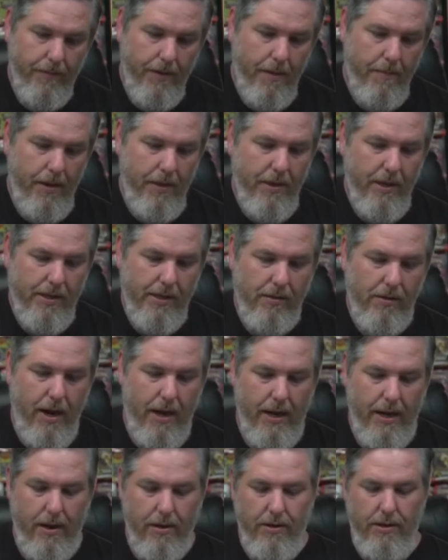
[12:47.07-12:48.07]
I mean, this is
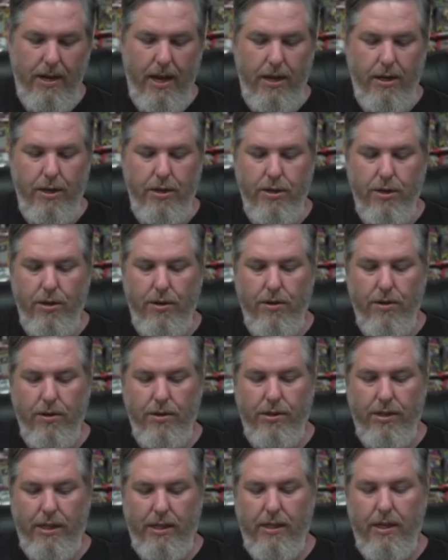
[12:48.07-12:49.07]
right here is how you turn
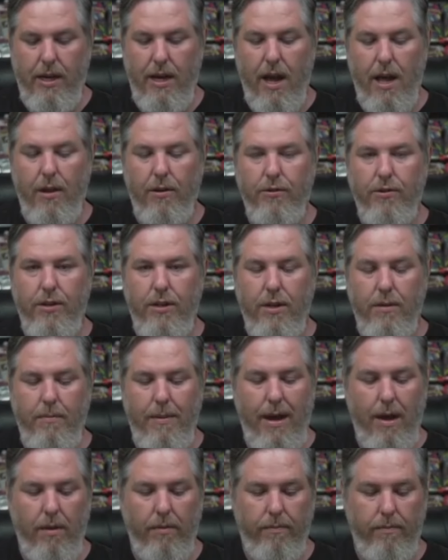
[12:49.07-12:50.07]
$60 into
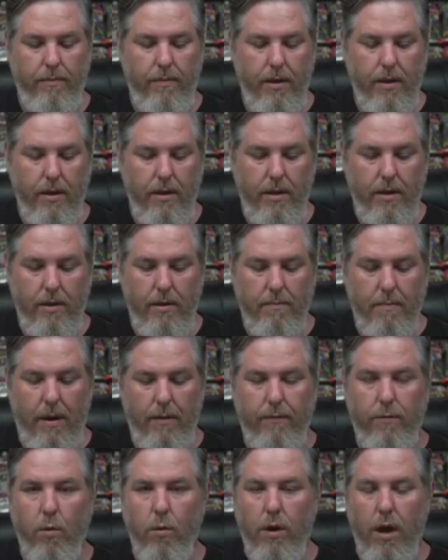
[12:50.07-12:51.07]
about
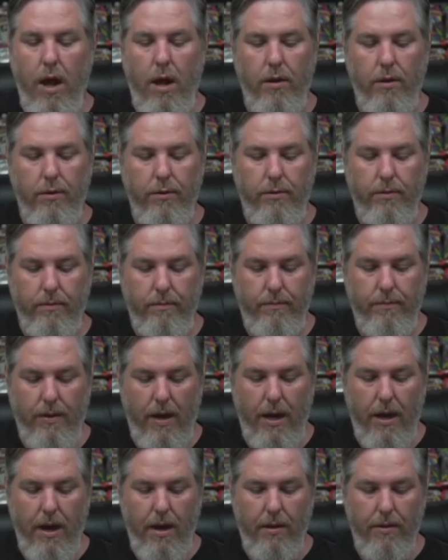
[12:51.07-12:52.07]
$4,
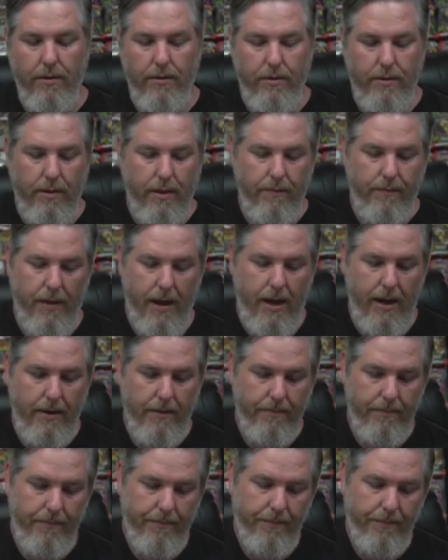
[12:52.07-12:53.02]
$5, if that.